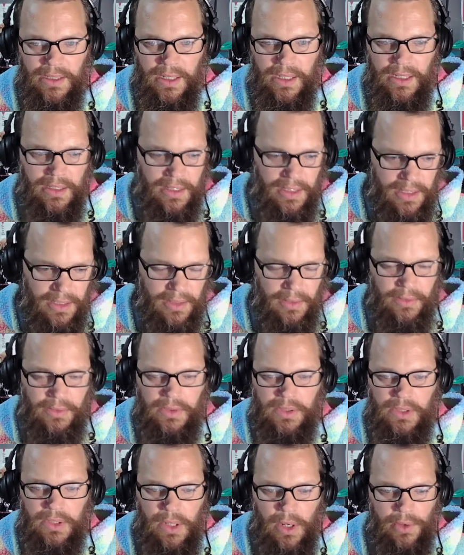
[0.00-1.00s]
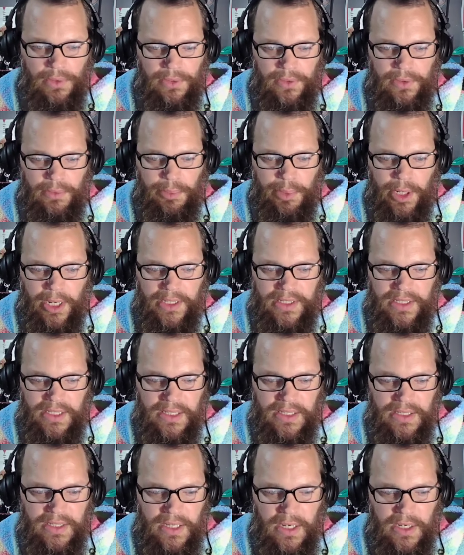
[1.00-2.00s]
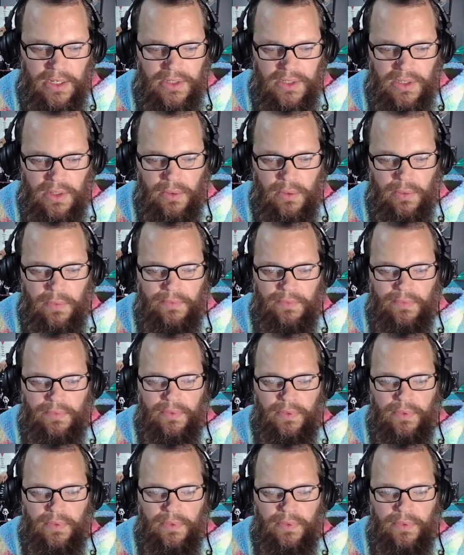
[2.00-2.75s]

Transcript: and then you go through the process. So,